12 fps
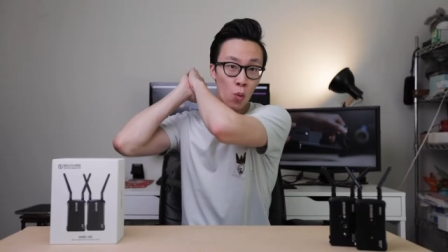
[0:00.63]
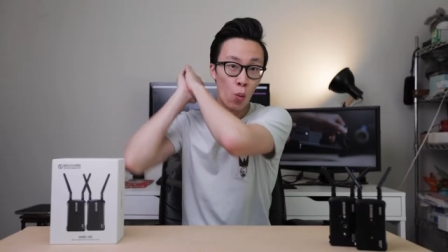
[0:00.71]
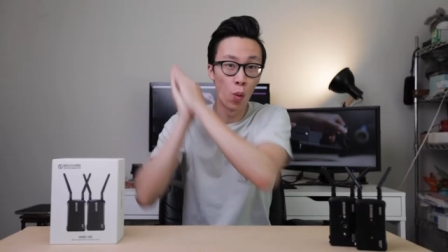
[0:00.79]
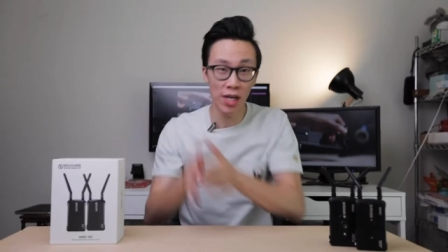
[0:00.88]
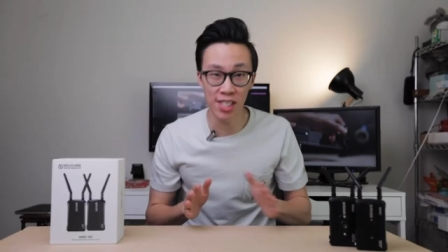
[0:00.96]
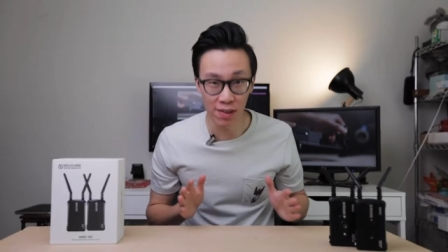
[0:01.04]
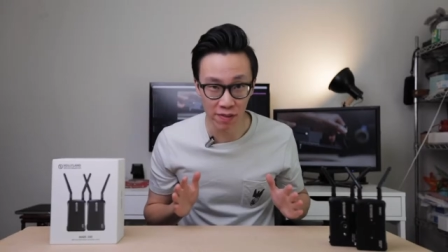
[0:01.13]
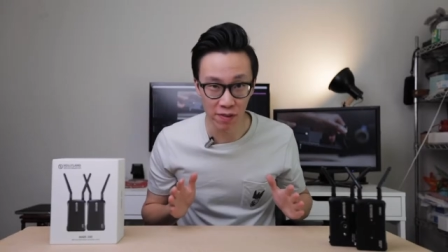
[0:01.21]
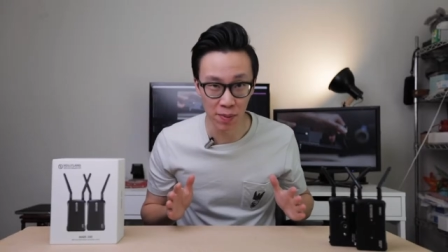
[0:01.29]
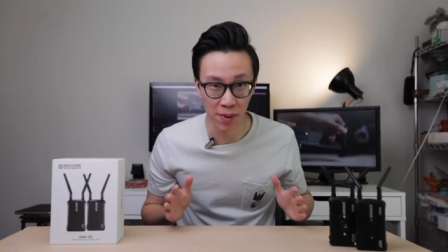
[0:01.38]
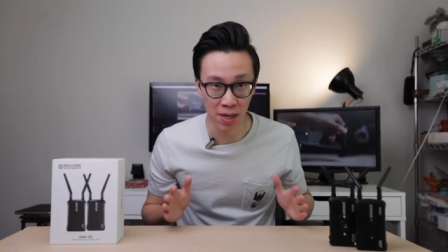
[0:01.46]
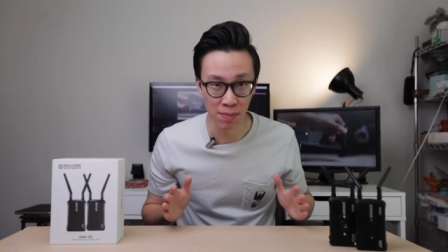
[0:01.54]
What's up
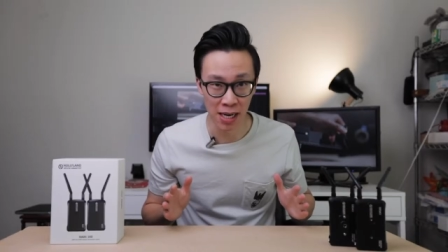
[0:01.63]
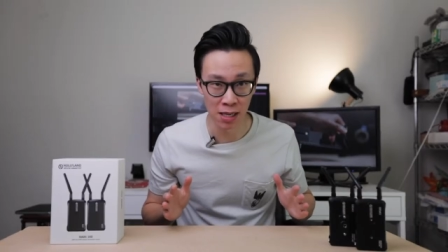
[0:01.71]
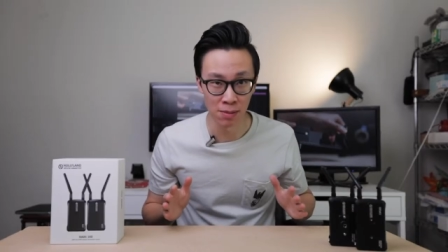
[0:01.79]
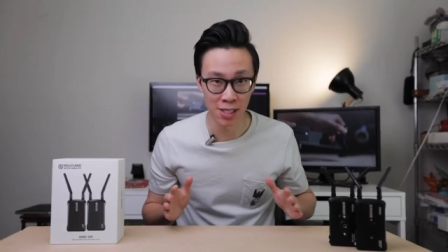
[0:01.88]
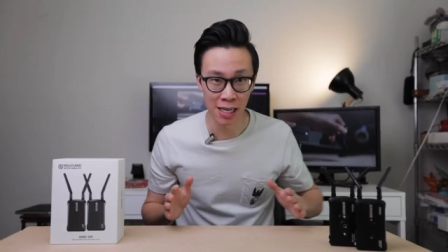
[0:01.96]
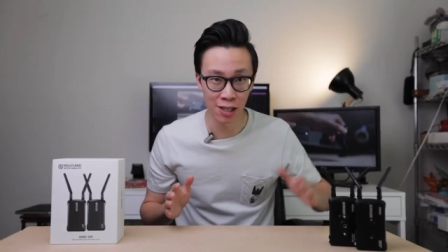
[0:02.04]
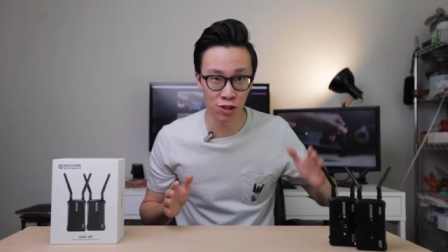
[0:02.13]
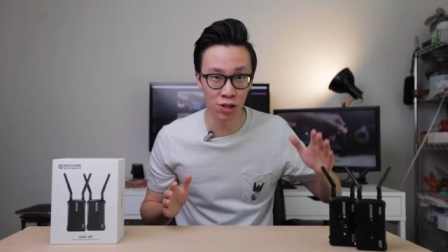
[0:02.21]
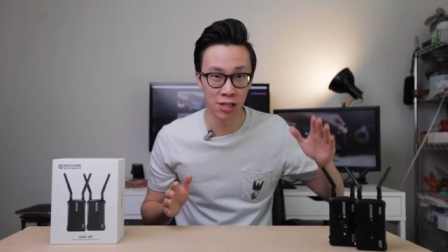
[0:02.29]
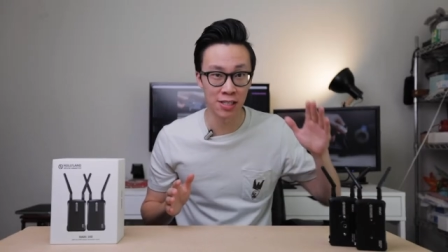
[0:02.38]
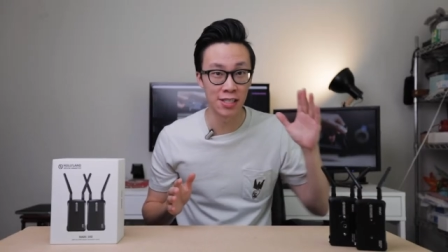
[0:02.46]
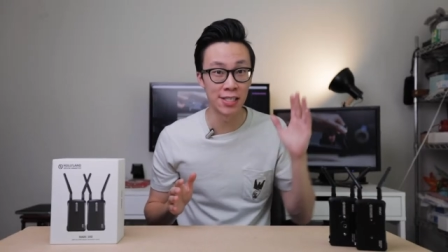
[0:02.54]
everybody, my name is Alex
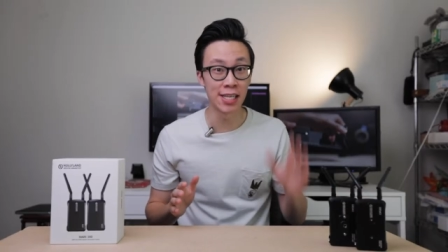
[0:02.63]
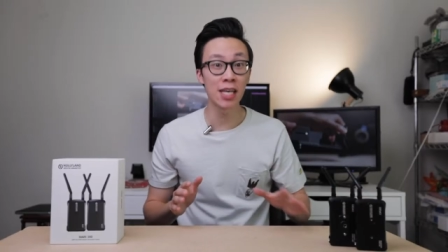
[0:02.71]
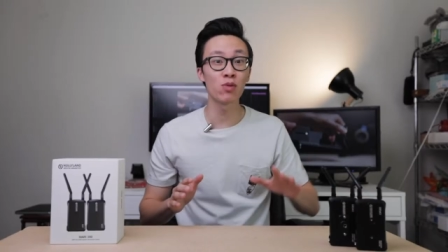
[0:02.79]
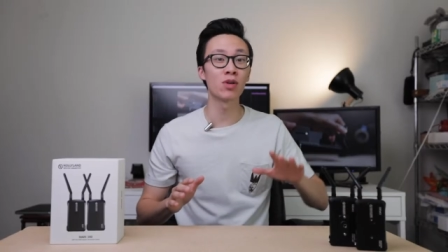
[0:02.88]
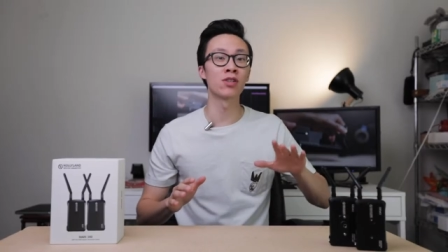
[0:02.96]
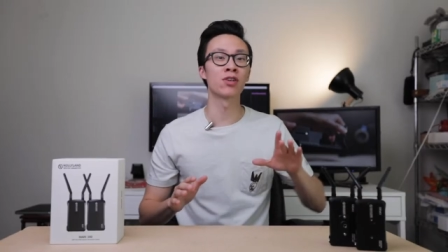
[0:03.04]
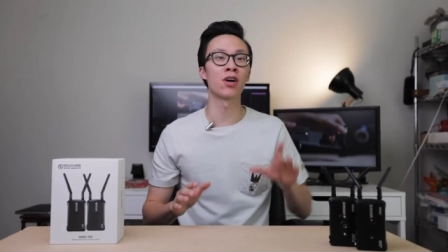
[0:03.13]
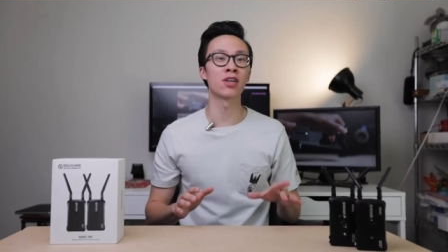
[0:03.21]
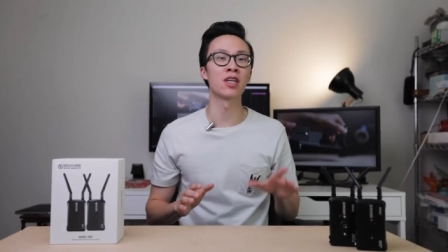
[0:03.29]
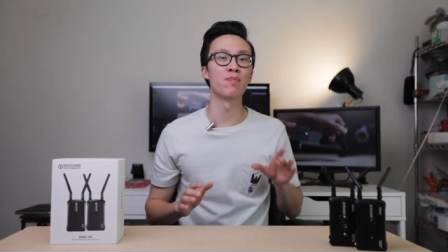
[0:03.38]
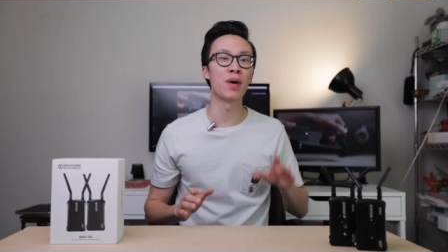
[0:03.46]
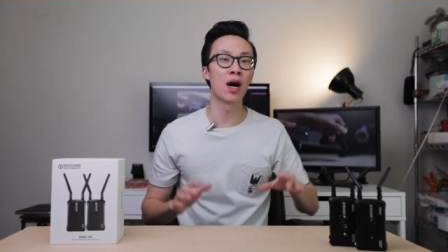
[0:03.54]
Cheung and today we're
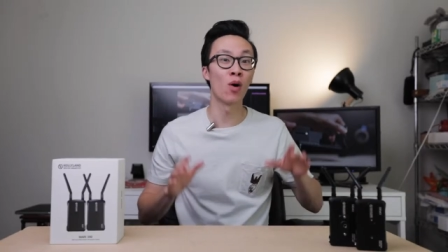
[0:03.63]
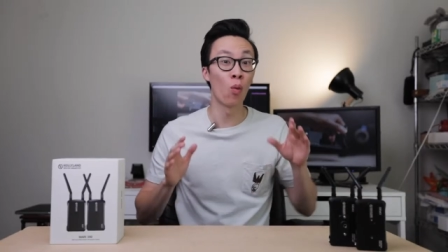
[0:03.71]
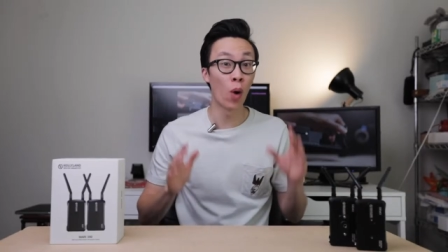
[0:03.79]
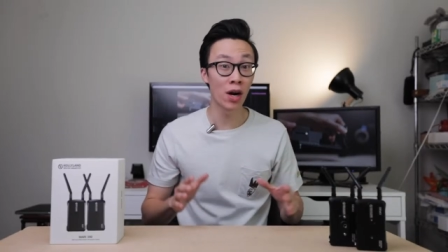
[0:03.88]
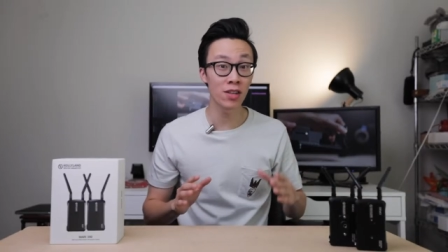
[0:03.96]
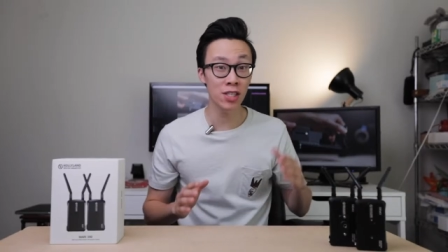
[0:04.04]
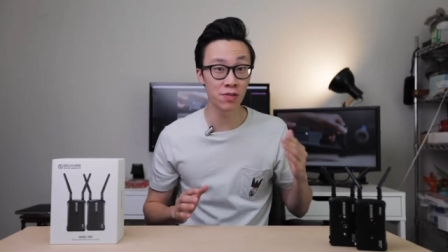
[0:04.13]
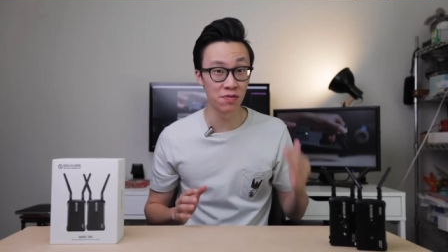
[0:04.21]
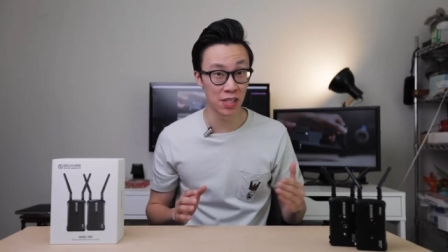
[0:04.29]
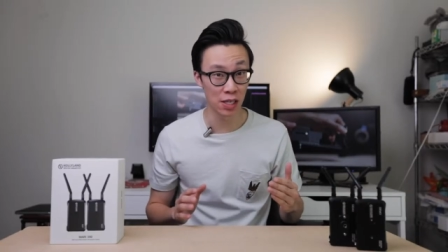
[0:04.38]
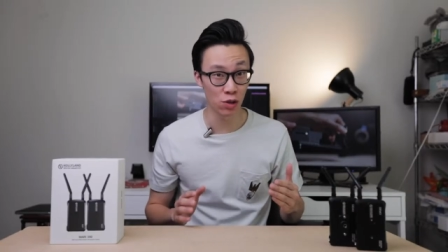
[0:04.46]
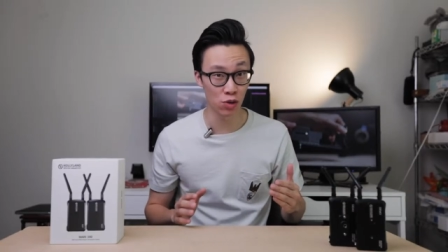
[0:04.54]
talking about wireless video